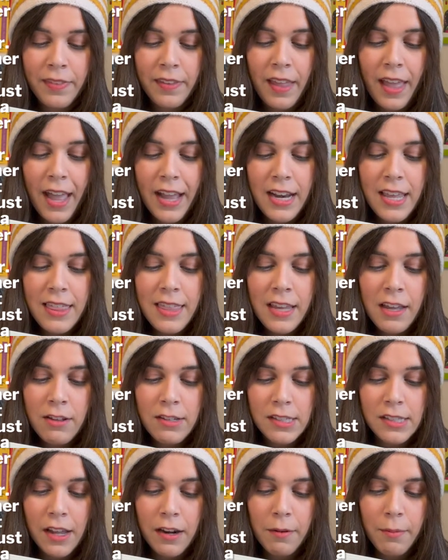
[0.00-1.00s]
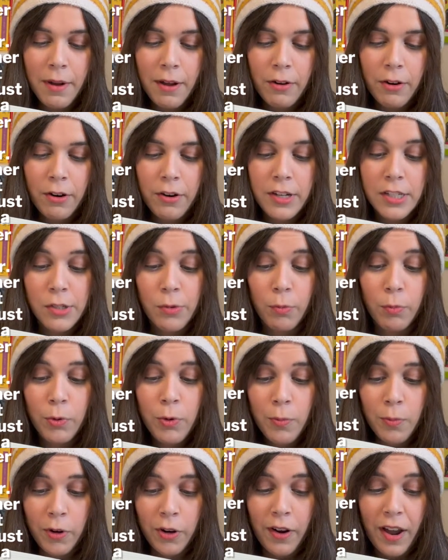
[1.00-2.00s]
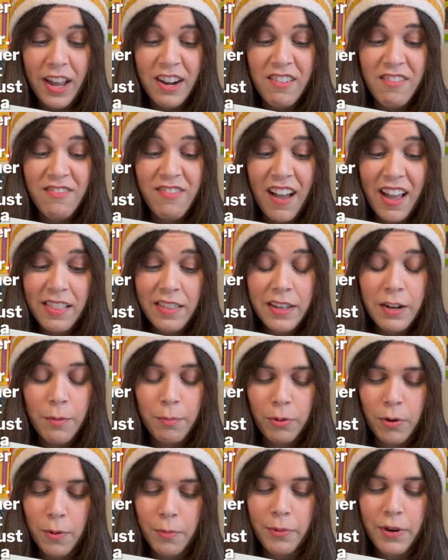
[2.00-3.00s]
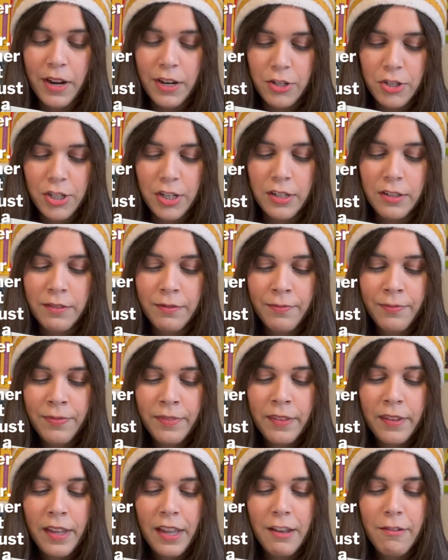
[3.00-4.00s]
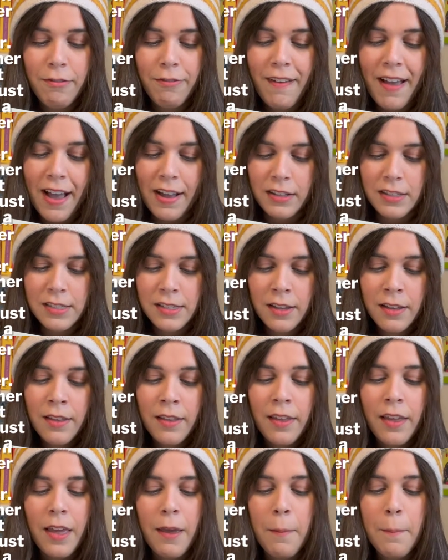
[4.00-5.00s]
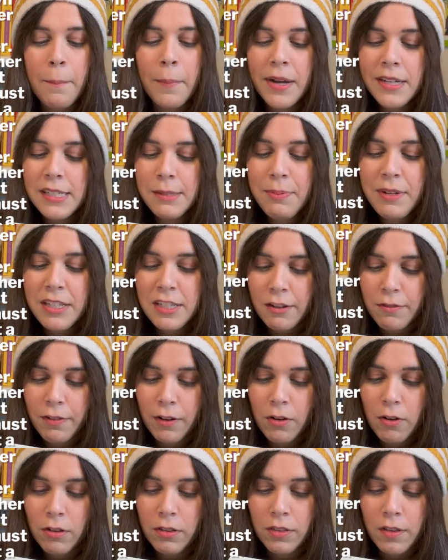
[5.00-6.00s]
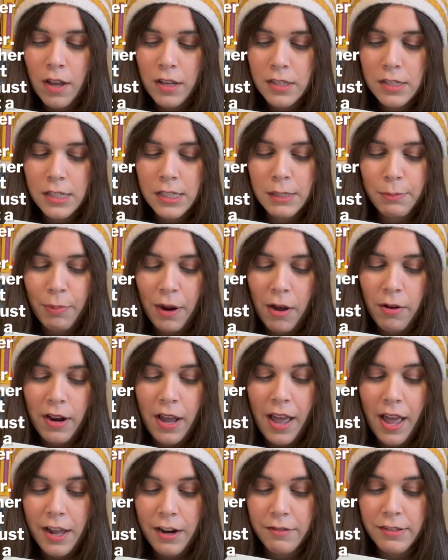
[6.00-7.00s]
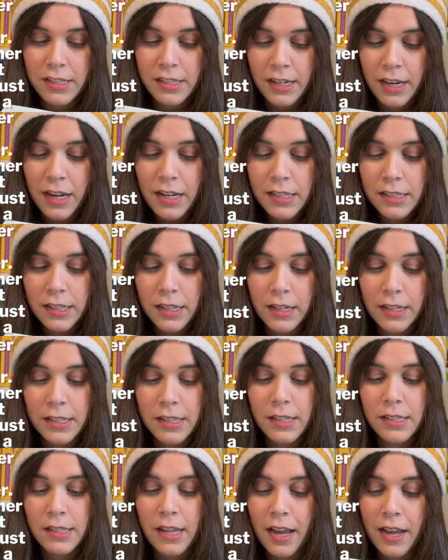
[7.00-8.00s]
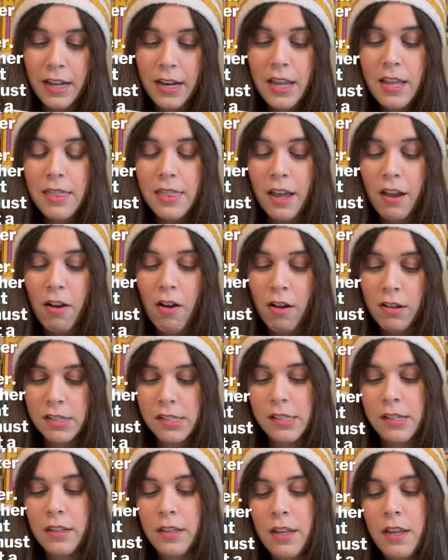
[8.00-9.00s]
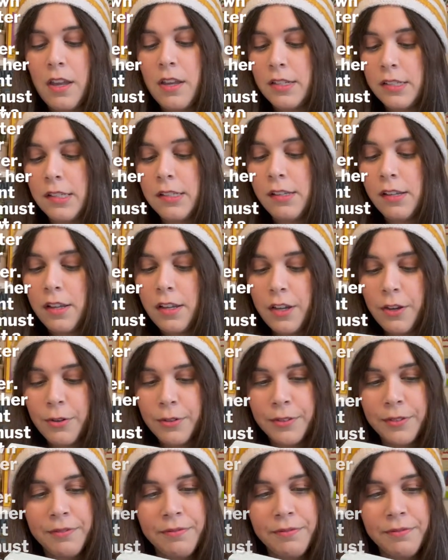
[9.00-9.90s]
Anything else said about her is a rumor and a violent appropriation. In fact, It must be difficult not to sprout a head of snakes in a society that constantly hisses at you.